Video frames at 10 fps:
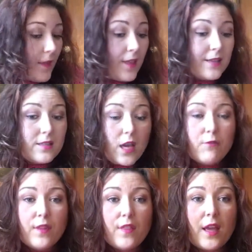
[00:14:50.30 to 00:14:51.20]
That's
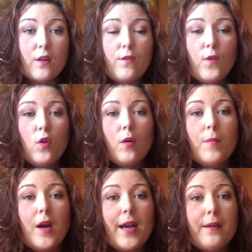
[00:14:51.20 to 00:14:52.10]
everything for
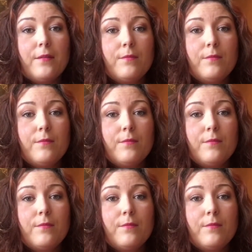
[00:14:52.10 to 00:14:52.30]
my